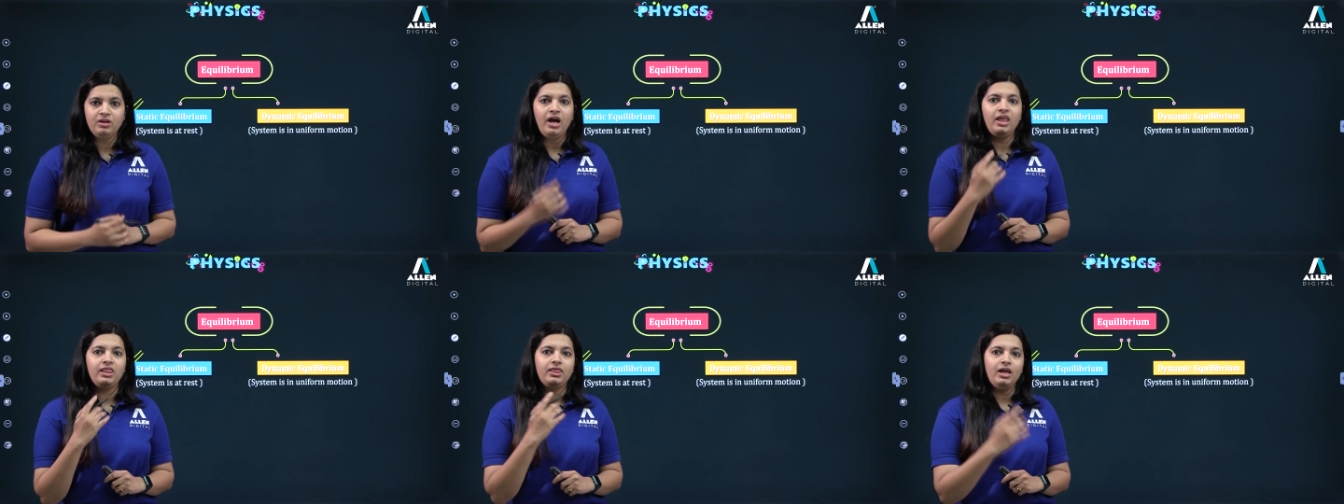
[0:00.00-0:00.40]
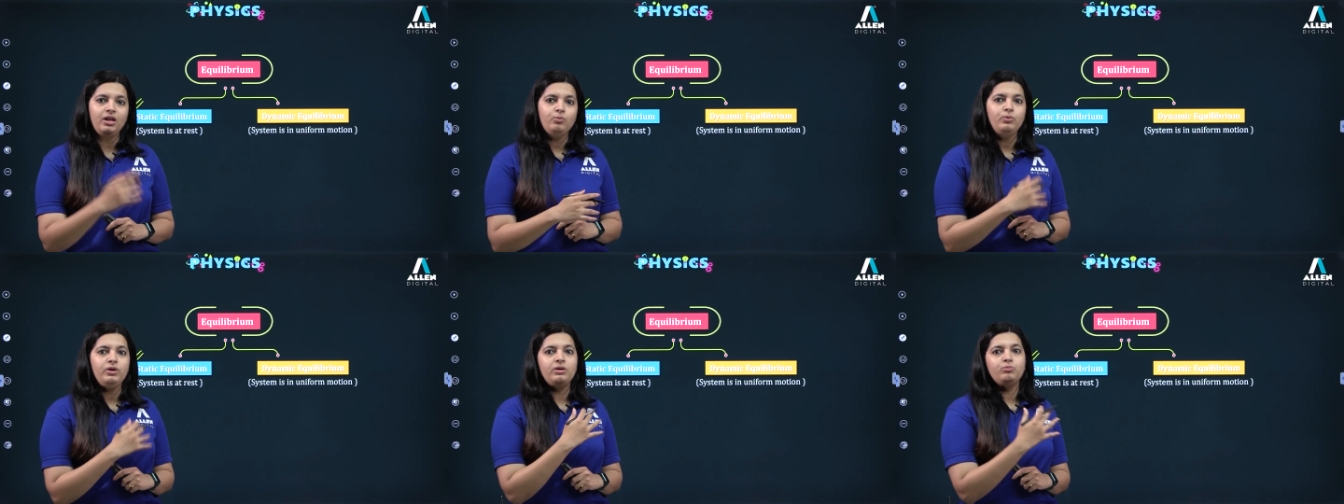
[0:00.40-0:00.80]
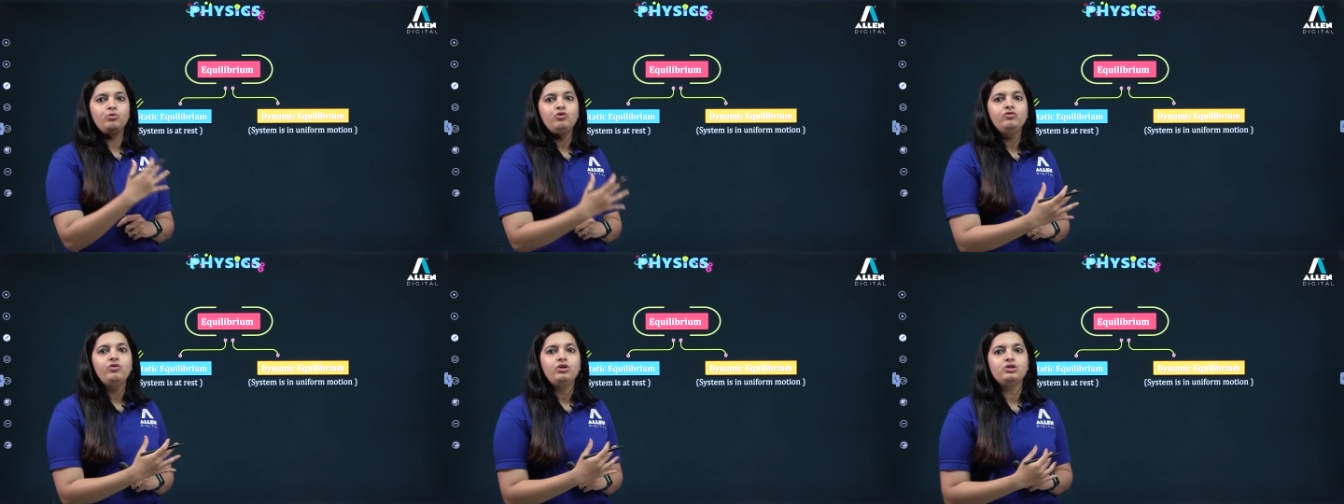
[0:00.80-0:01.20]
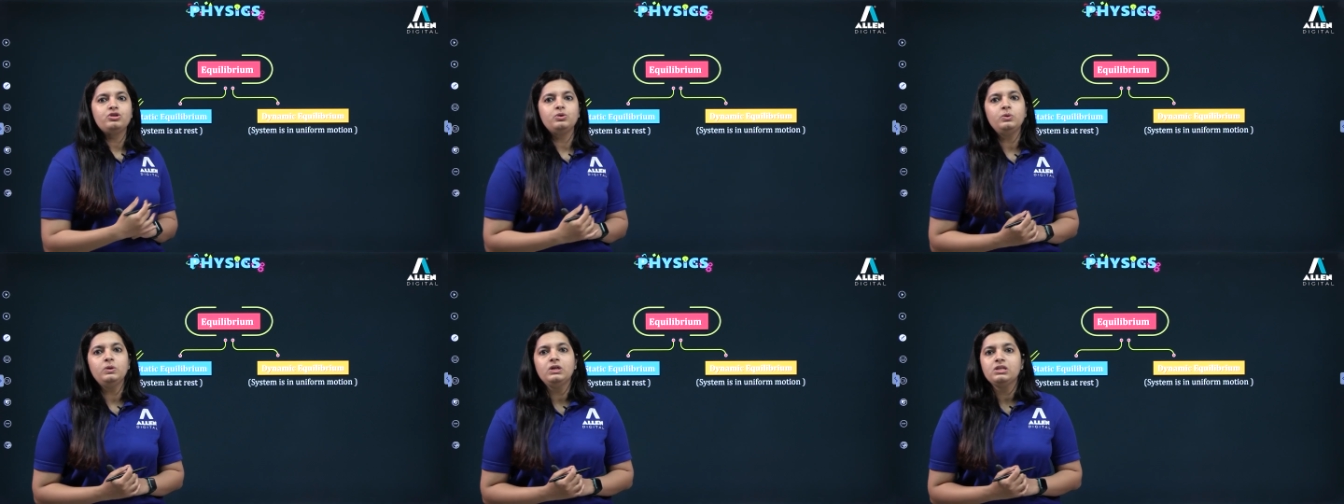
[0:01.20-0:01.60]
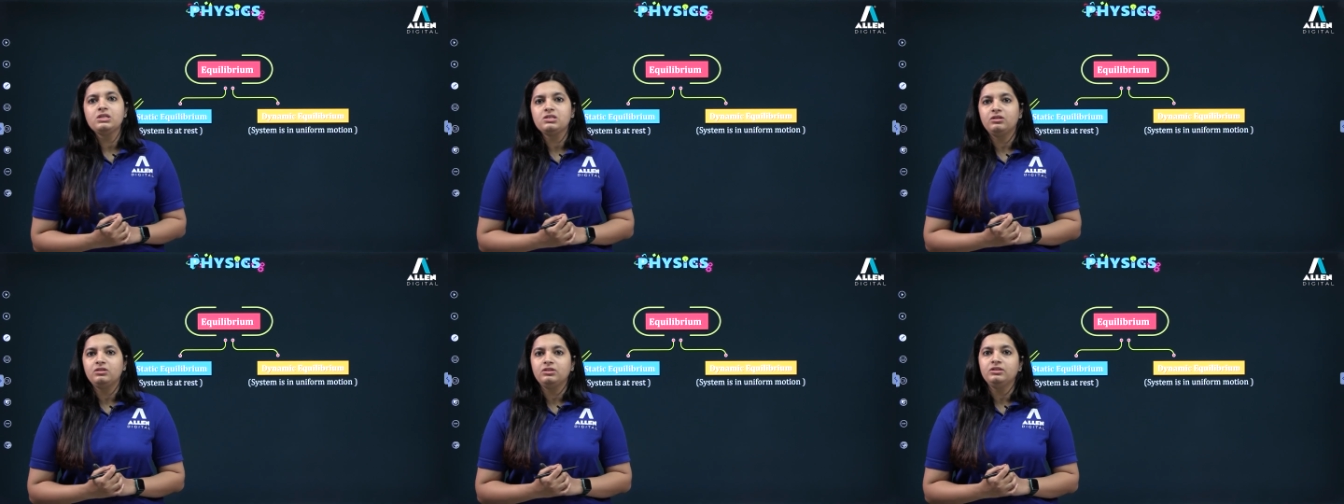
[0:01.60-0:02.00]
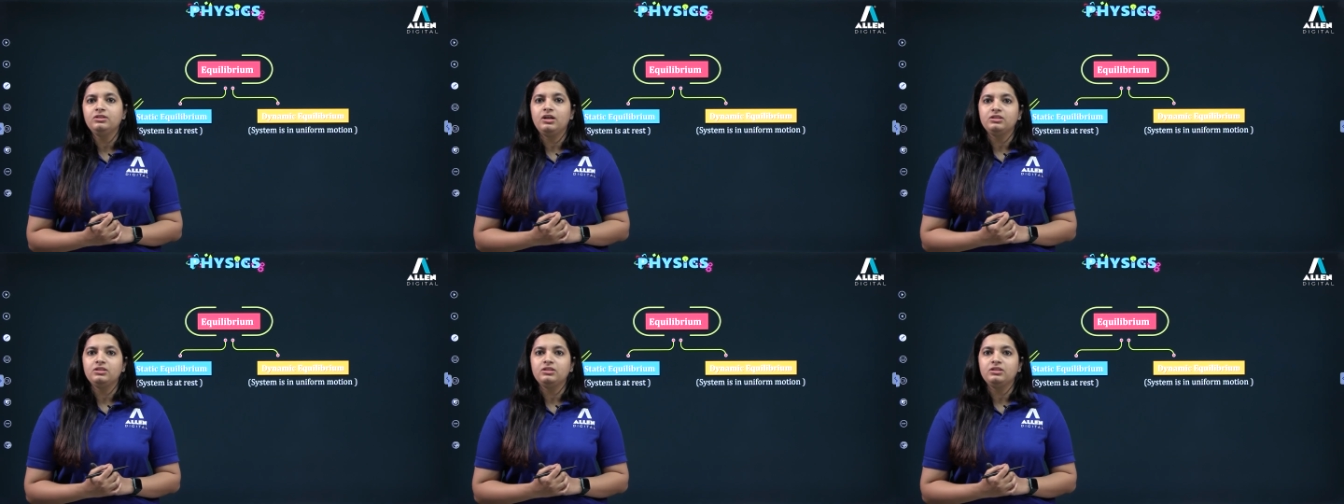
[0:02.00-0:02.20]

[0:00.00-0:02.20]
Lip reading: and then we'll move on to certain